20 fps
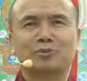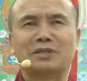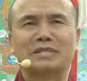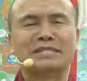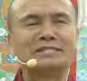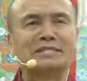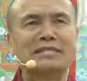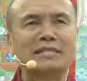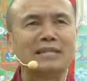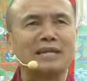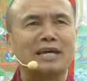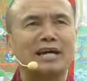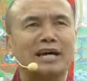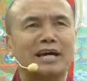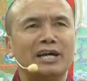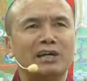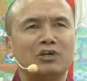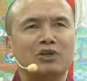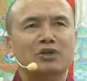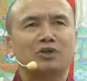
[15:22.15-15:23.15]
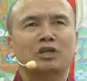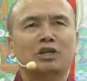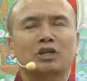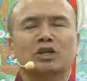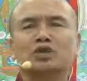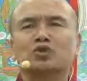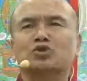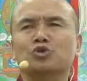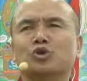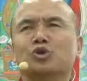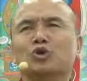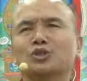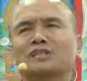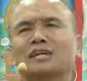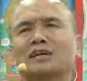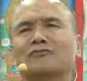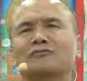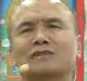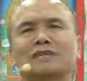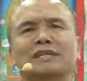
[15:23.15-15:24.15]
Still, I do not
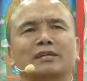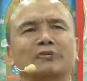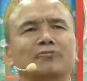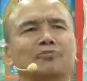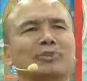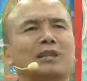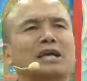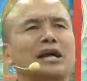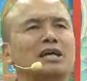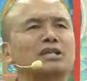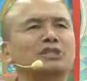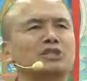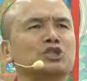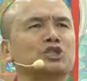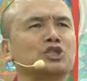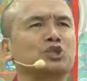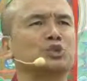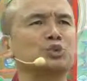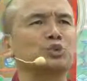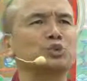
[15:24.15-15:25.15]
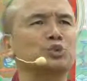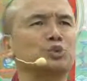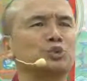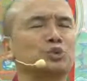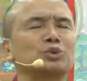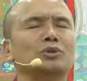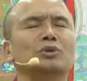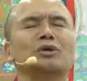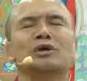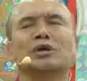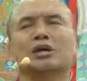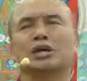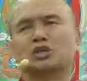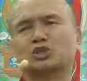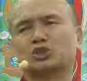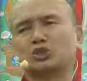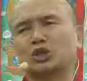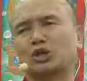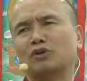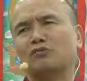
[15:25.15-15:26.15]
have the answer to
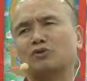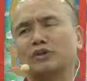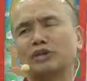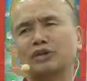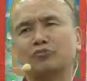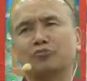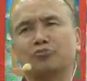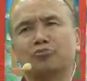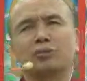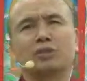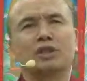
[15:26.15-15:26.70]
solve the